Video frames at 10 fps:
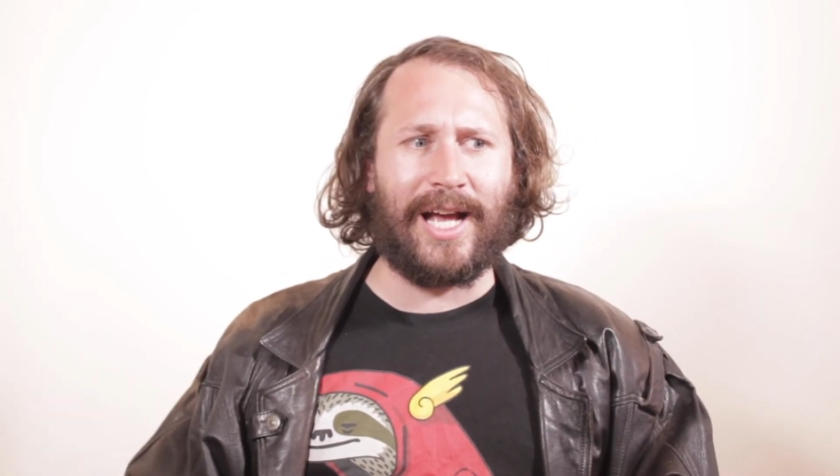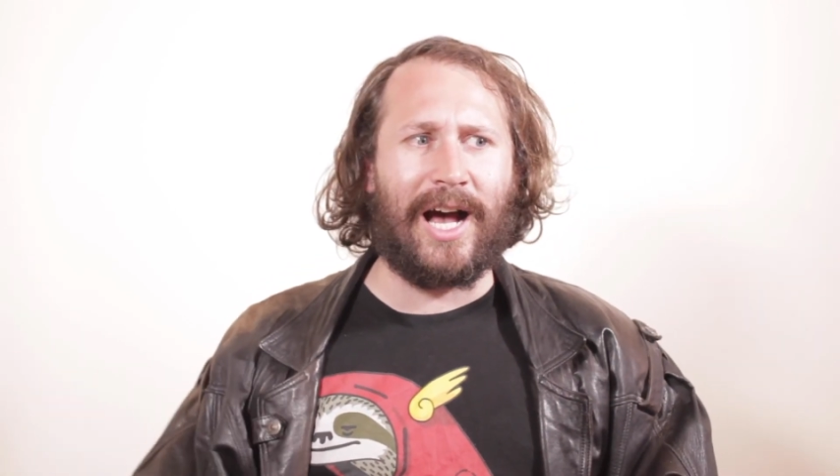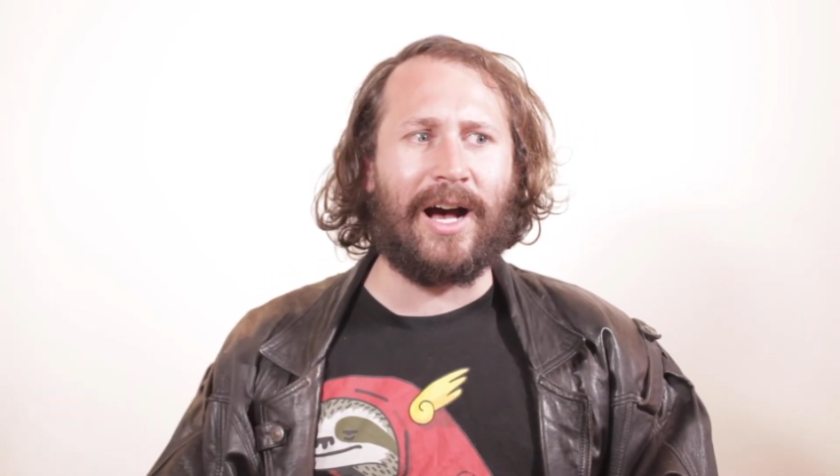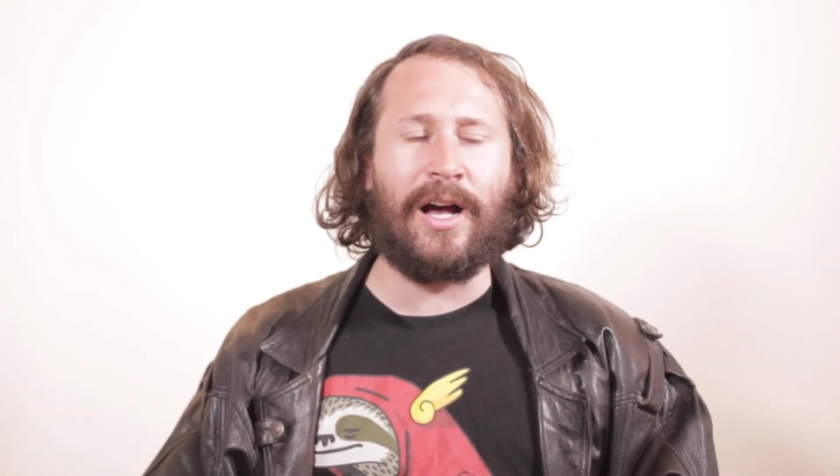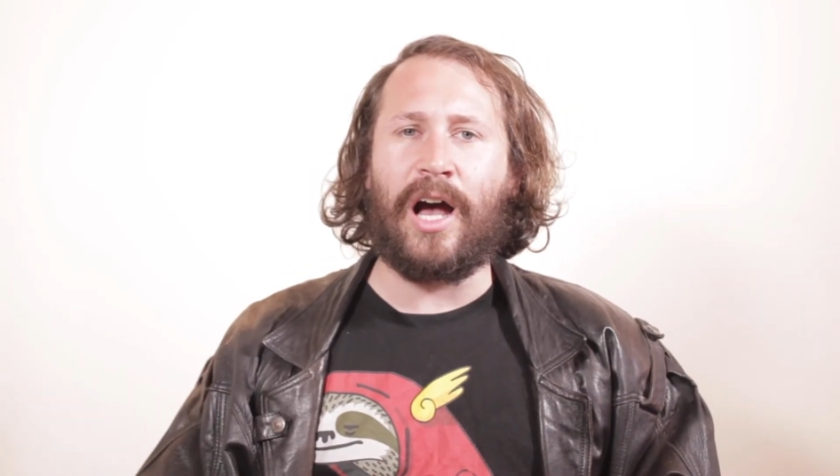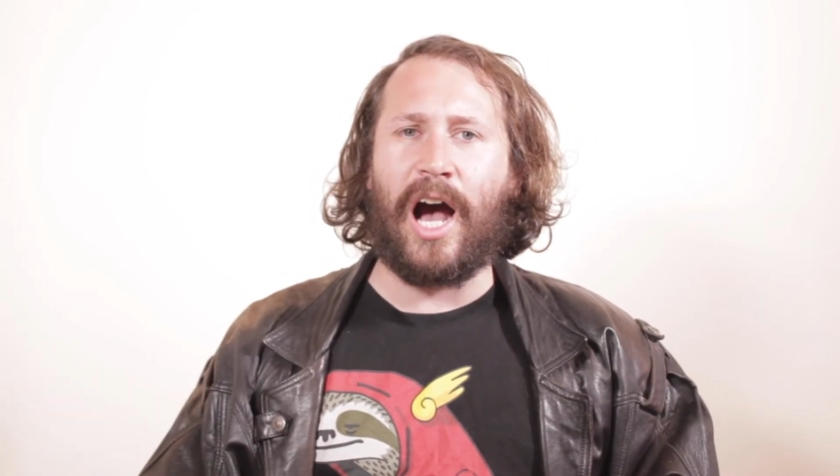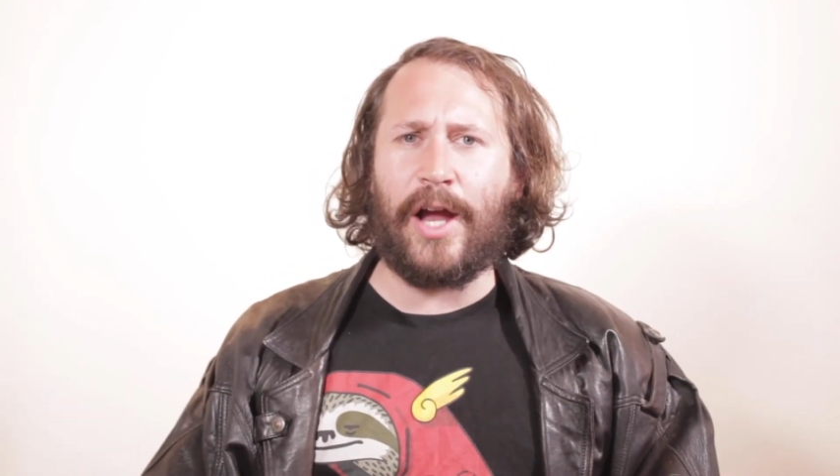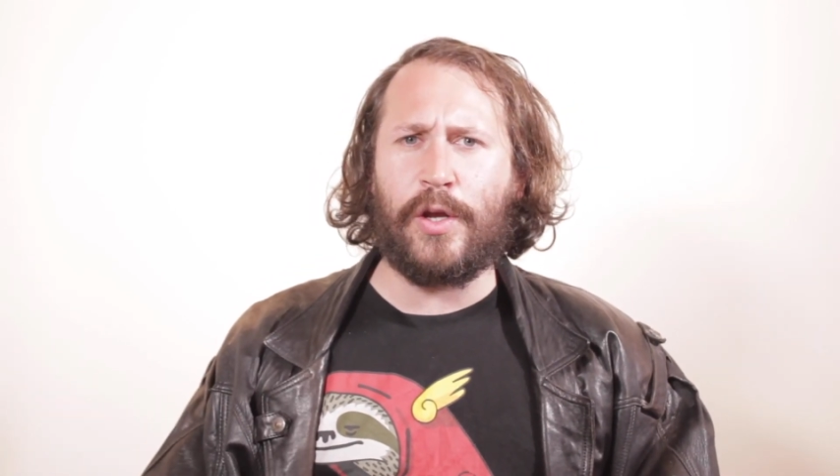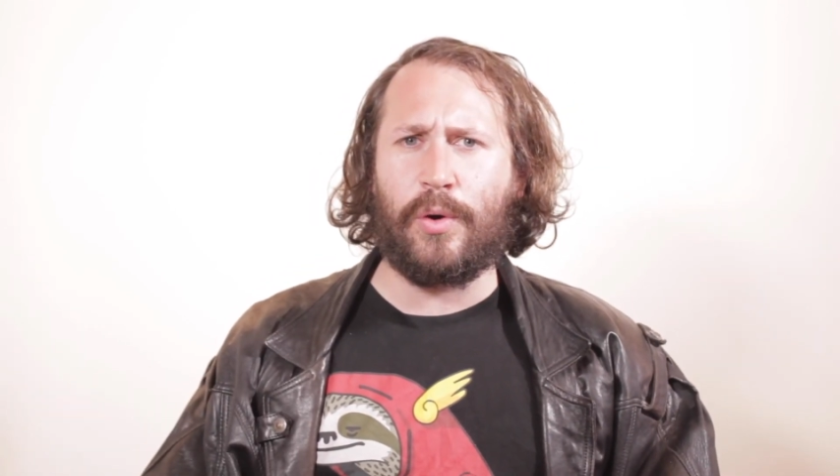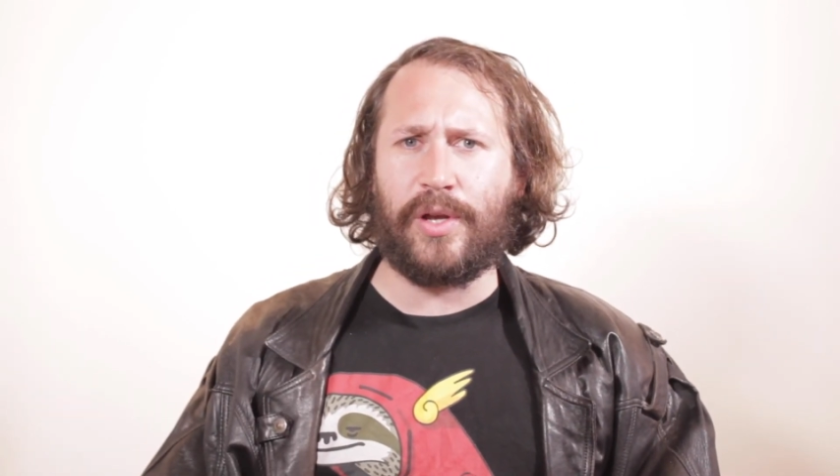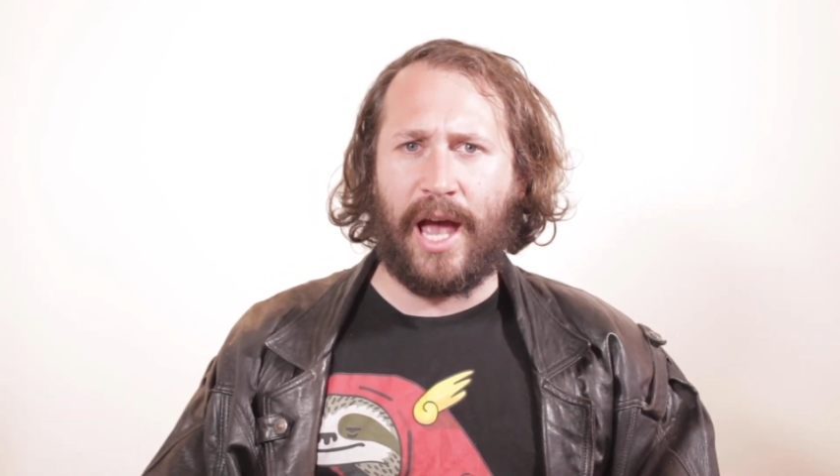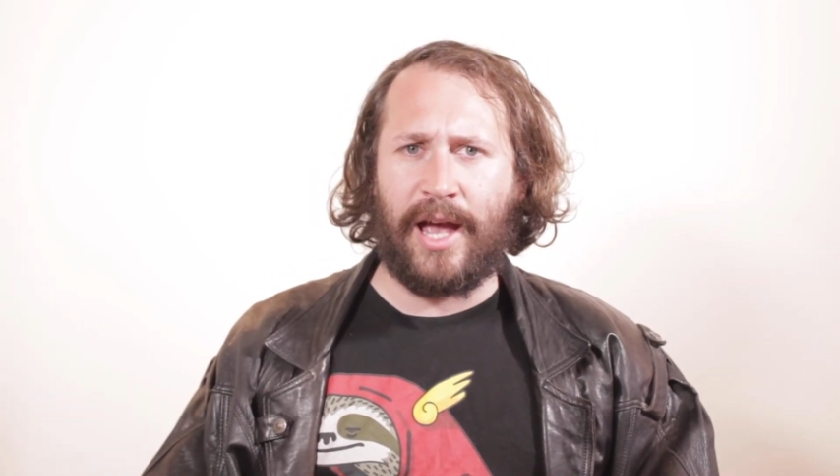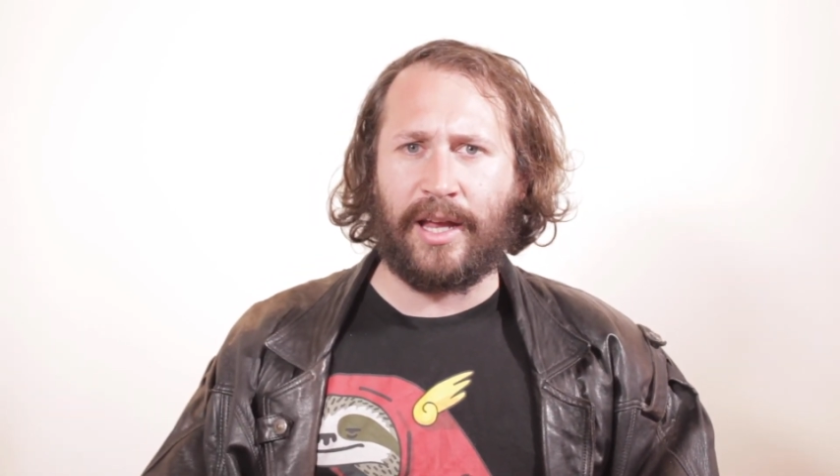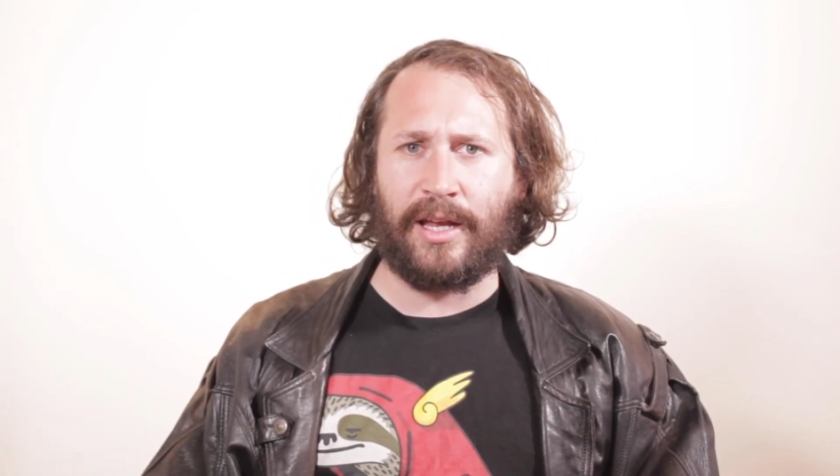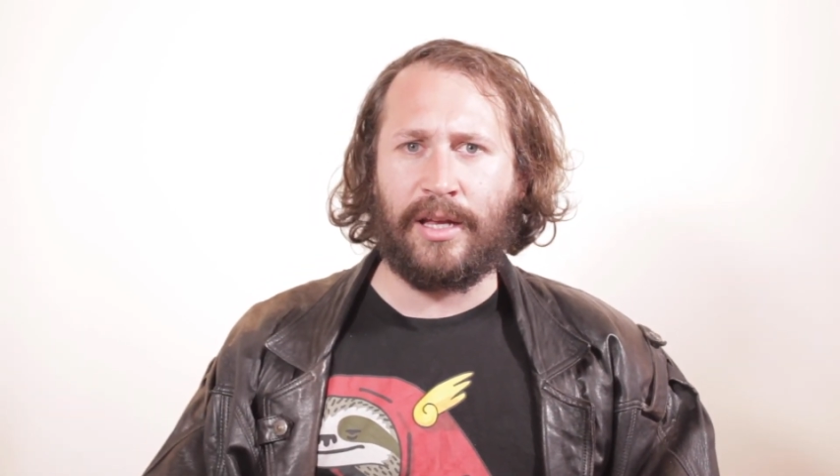uh, are you
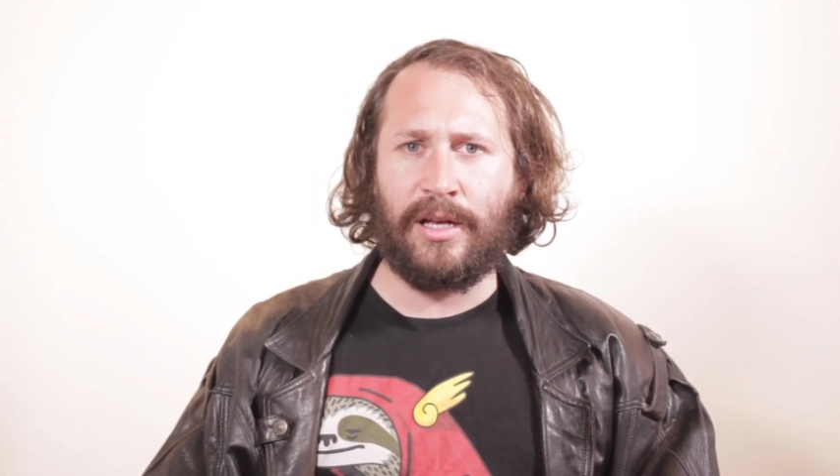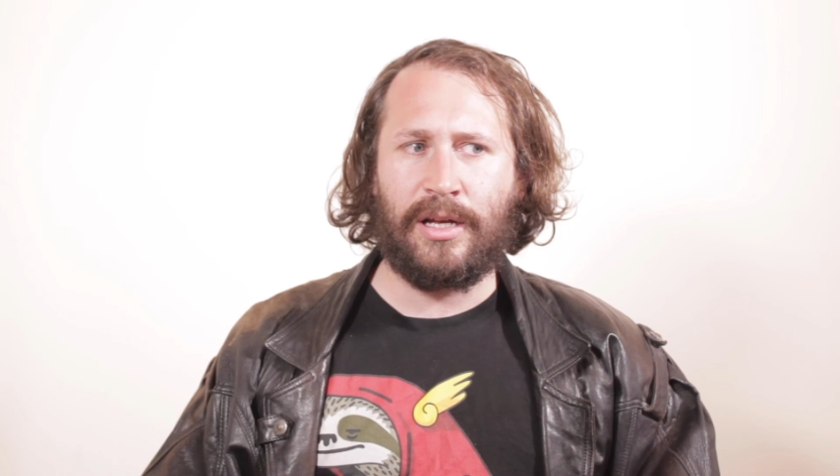okay?